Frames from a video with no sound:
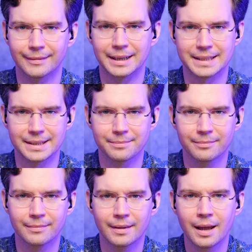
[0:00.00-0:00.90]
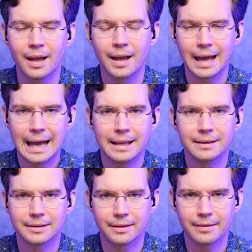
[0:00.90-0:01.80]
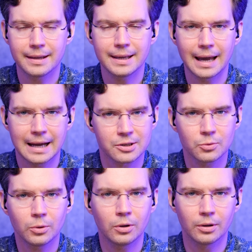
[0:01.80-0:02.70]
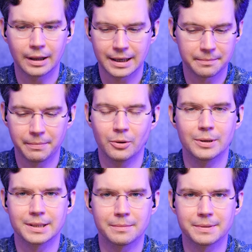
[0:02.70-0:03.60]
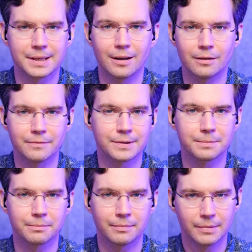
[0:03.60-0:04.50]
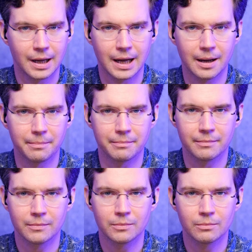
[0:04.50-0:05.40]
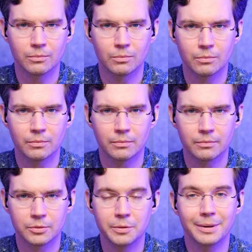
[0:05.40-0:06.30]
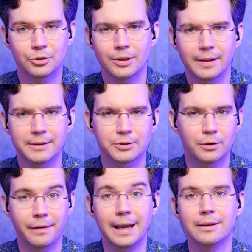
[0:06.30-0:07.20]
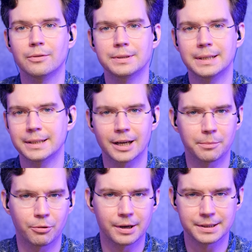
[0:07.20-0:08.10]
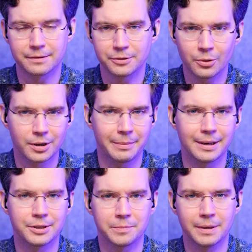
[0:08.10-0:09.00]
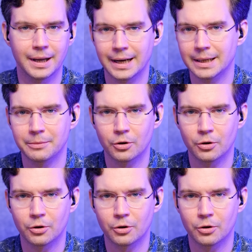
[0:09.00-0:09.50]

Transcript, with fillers: nice and the actual like components themselves um you mentioned that this sort of handles the entire process of token management, item